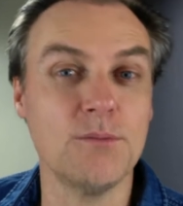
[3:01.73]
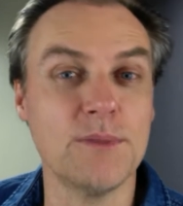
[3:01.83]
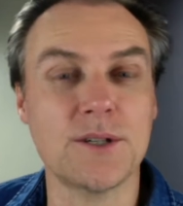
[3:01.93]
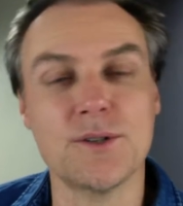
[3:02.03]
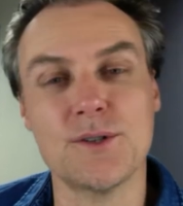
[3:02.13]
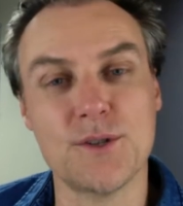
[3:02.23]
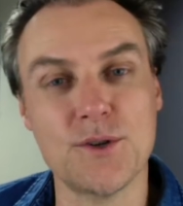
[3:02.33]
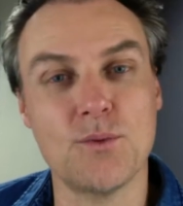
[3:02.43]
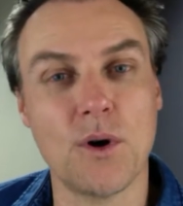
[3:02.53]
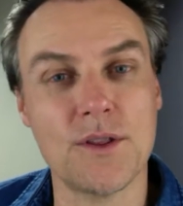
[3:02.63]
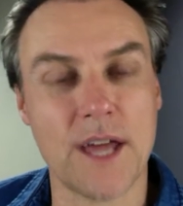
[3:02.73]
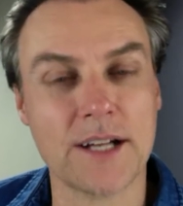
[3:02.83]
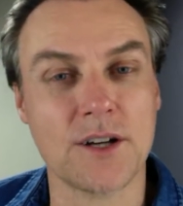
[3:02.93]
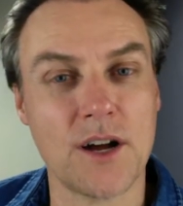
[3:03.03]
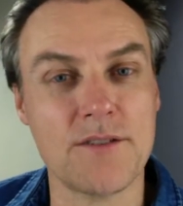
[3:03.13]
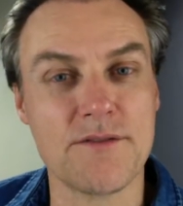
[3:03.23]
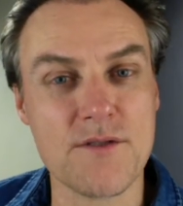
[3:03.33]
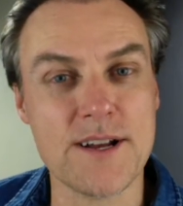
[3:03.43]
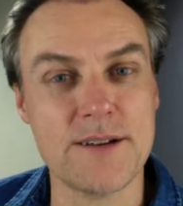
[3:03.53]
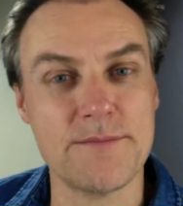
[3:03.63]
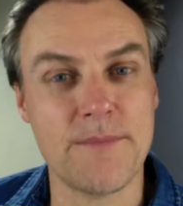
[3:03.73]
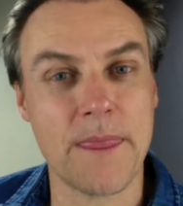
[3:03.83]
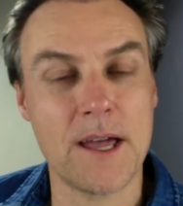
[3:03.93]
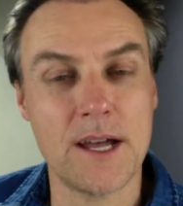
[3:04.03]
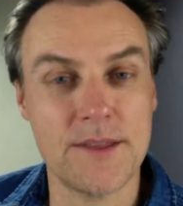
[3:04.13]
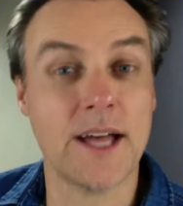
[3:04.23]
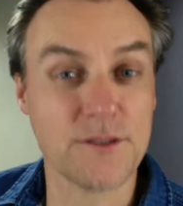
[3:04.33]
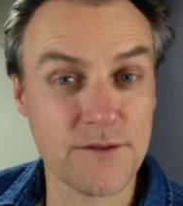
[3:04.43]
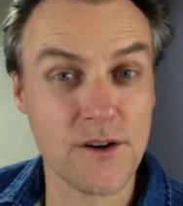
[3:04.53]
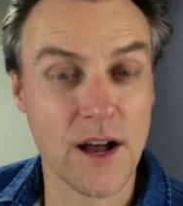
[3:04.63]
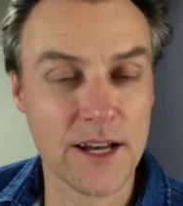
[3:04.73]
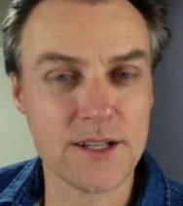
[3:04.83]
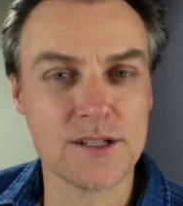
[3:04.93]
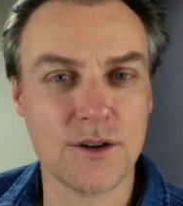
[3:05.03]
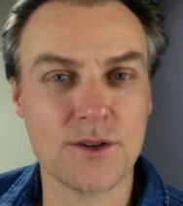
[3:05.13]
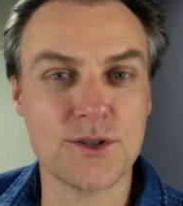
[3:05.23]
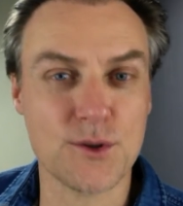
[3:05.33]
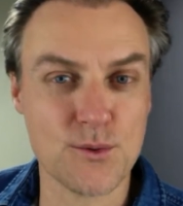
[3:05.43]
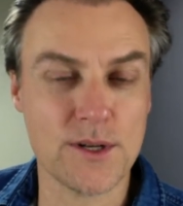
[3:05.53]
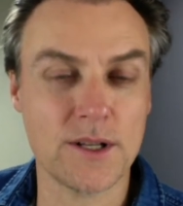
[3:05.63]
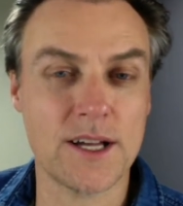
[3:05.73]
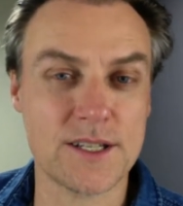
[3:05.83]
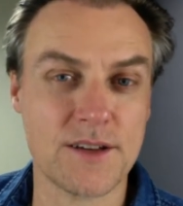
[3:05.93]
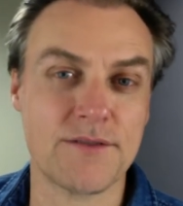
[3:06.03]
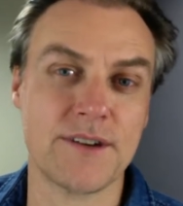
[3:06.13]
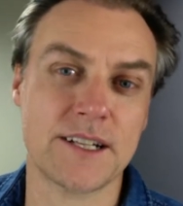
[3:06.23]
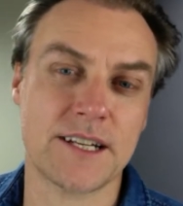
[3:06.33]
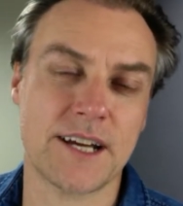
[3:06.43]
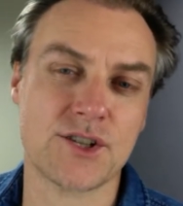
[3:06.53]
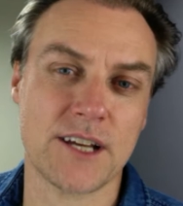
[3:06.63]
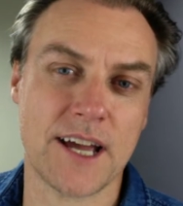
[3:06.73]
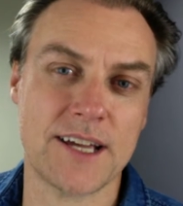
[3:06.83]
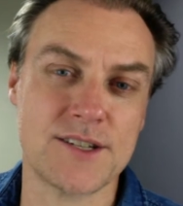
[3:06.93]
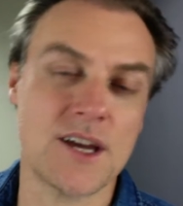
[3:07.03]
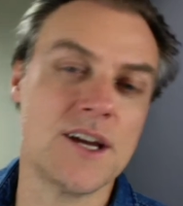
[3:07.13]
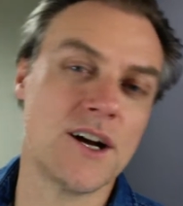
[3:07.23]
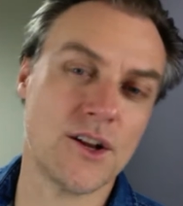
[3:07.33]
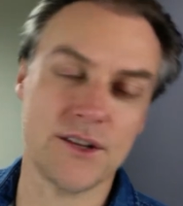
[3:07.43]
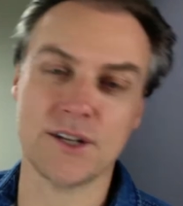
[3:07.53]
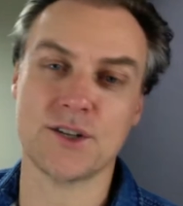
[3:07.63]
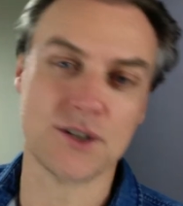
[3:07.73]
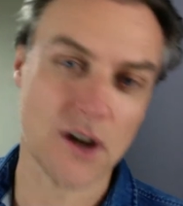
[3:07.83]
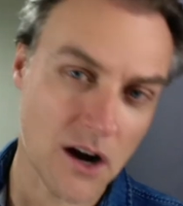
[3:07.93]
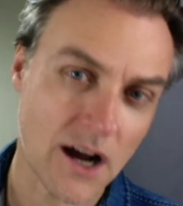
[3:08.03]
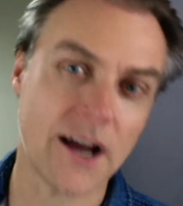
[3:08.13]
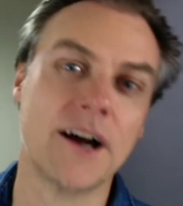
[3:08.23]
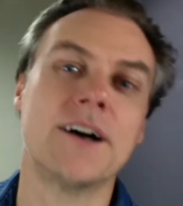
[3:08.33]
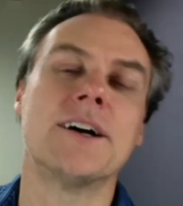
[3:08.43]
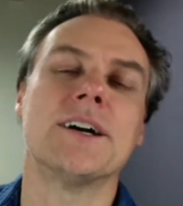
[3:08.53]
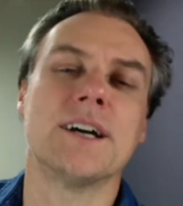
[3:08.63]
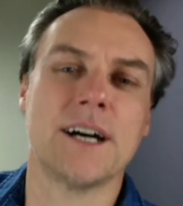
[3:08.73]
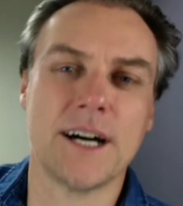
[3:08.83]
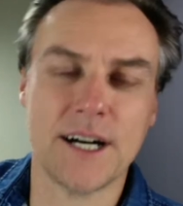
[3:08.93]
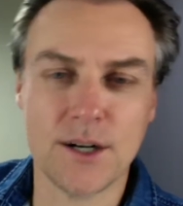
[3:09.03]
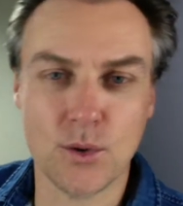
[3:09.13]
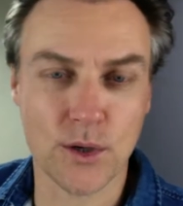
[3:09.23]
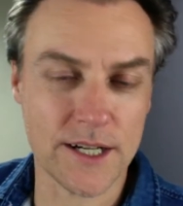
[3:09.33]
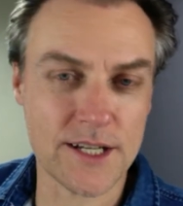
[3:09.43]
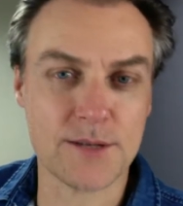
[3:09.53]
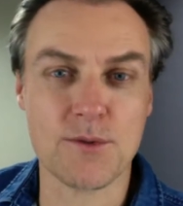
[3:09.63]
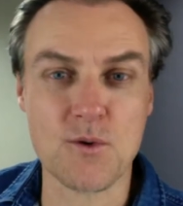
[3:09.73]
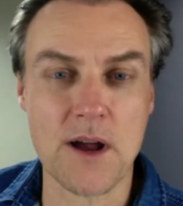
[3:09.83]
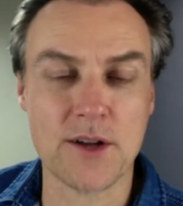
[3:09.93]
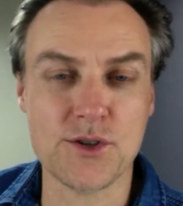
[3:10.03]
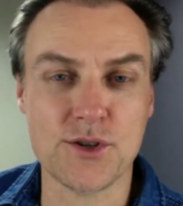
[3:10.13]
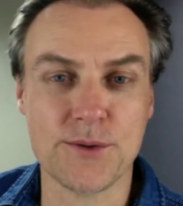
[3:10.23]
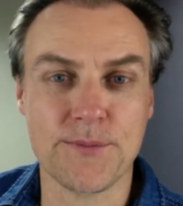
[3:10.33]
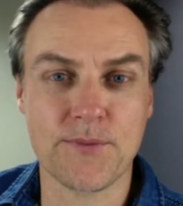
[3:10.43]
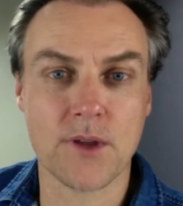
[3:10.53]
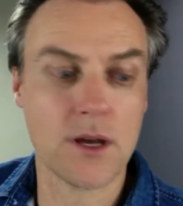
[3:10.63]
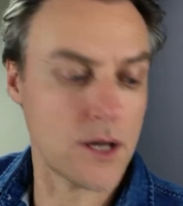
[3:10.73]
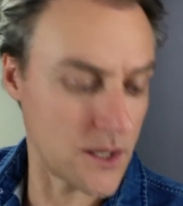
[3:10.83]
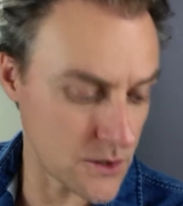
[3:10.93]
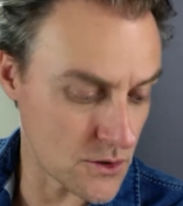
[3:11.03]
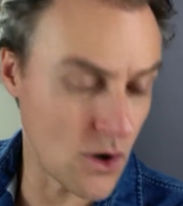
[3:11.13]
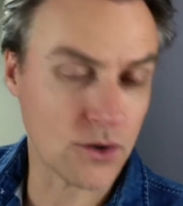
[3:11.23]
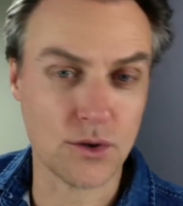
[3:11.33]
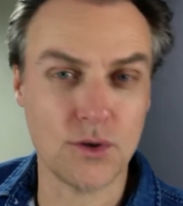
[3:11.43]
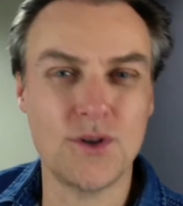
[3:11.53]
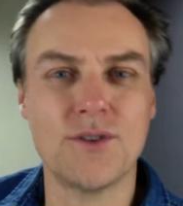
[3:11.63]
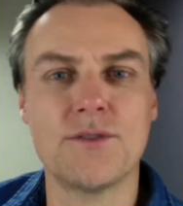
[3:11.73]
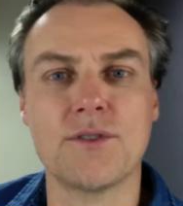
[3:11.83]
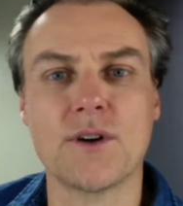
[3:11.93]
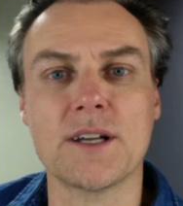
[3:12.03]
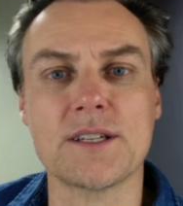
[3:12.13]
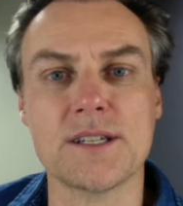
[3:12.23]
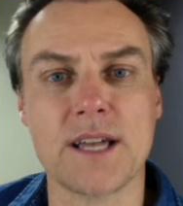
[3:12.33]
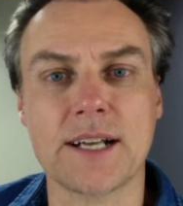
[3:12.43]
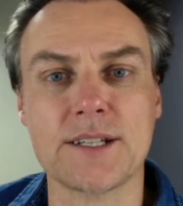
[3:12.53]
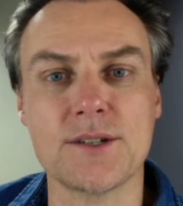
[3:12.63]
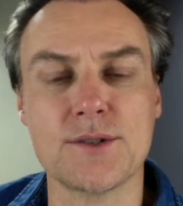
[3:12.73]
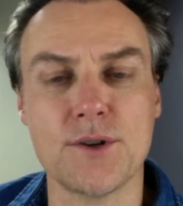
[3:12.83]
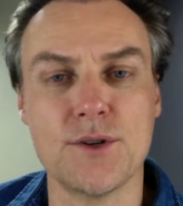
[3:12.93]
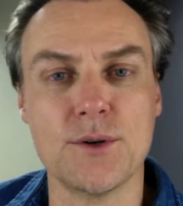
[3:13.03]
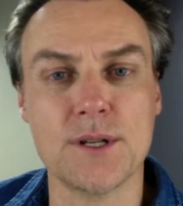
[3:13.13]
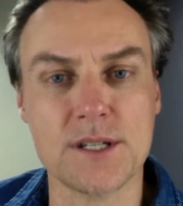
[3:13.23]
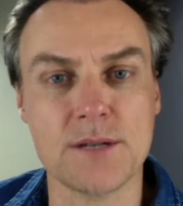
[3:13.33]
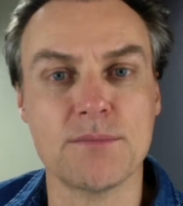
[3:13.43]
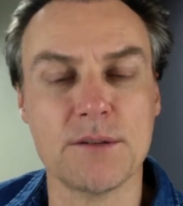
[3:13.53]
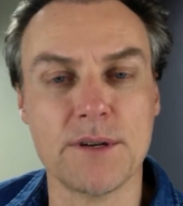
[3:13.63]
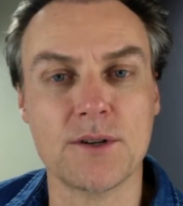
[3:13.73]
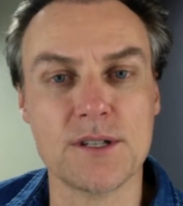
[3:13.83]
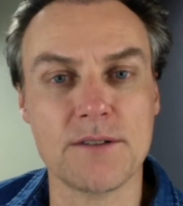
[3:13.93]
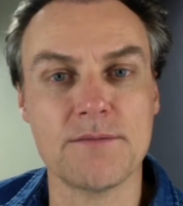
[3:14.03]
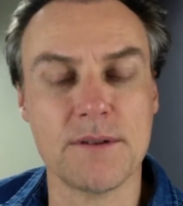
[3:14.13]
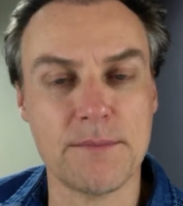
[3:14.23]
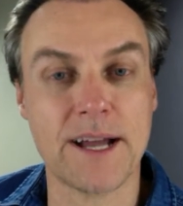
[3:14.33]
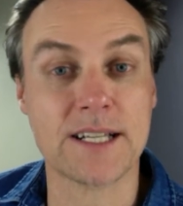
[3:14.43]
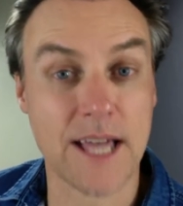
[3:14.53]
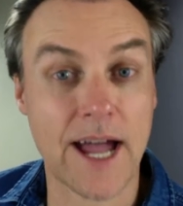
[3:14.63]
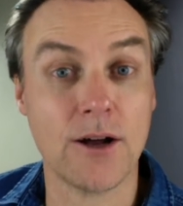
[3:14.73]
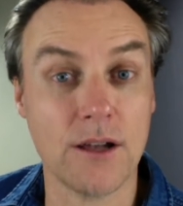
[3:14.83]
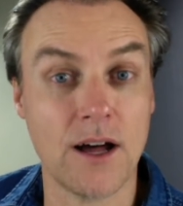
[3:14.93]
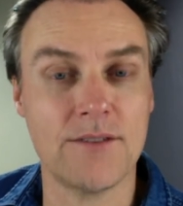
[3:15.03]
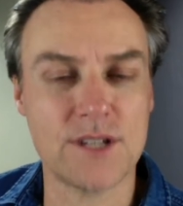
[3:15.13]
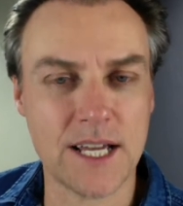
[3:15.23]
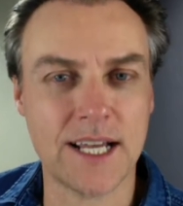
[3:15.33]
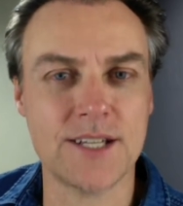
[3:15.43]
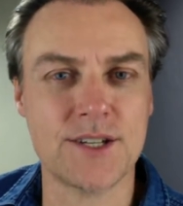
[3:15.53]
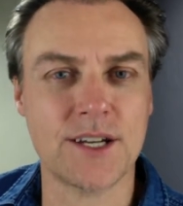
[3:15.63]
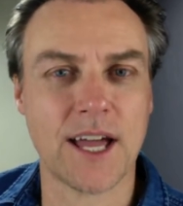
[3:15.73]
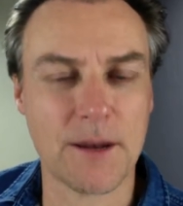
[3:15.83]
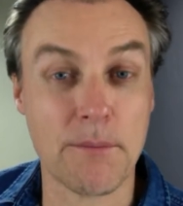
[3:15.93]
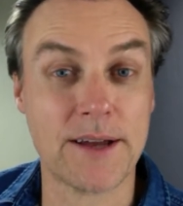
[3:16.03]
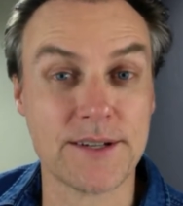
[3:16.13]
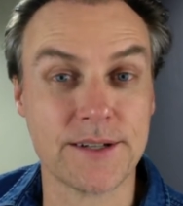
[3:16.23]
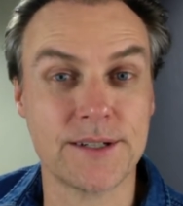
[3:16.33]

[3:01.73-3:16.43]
because you want that kind of freedom. That's fine as long as you realize the effect it actually has on the entire organism around you. It's not good for us as actors to do it simply because it makes our lives easier and better.